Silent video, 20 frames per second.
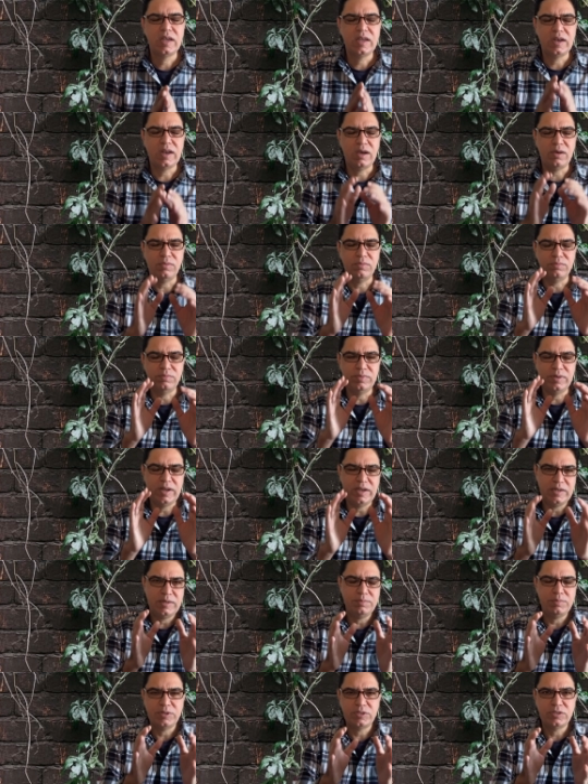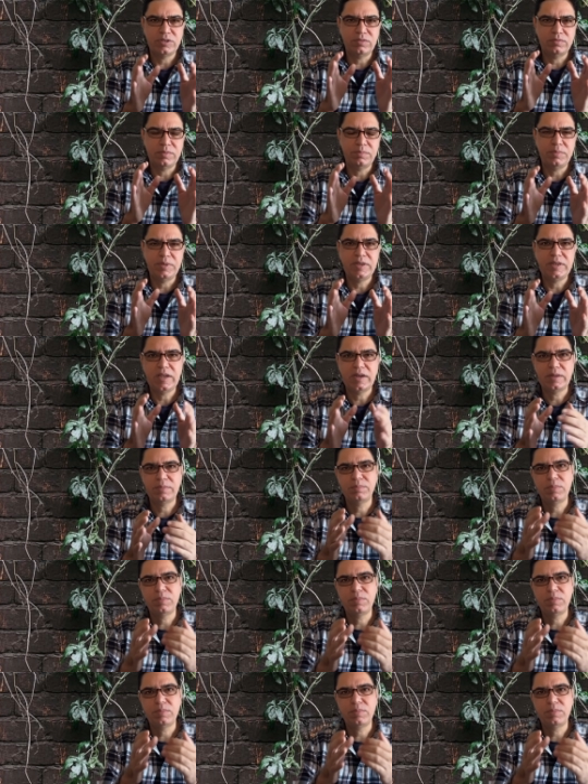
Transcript: Now, 90% of the pediatric